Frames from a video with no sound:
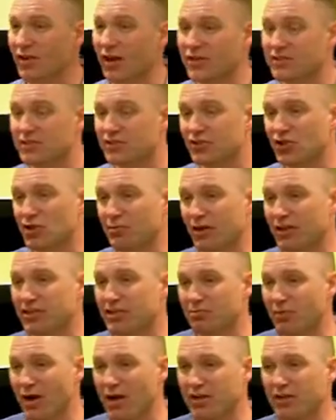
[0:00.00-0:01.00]
sites are too
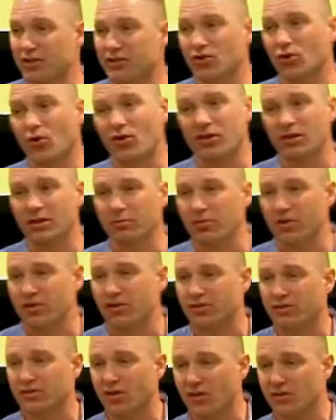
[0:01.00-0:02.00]
much money. You're talking $1
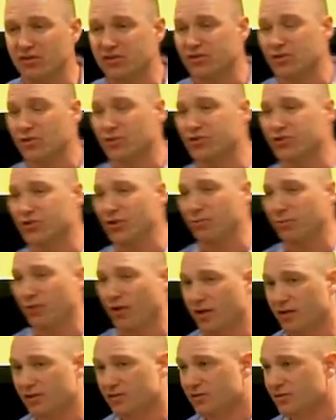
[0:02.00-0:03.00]
million to do a
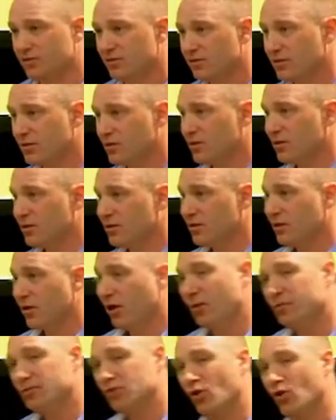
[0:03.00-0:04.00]
duplex.
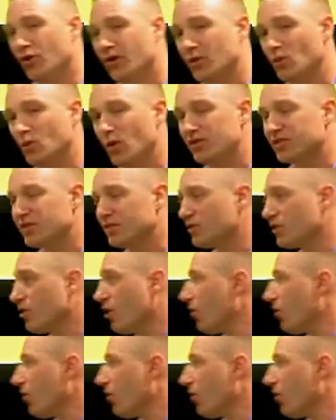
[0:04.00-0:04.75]
I'm talking Western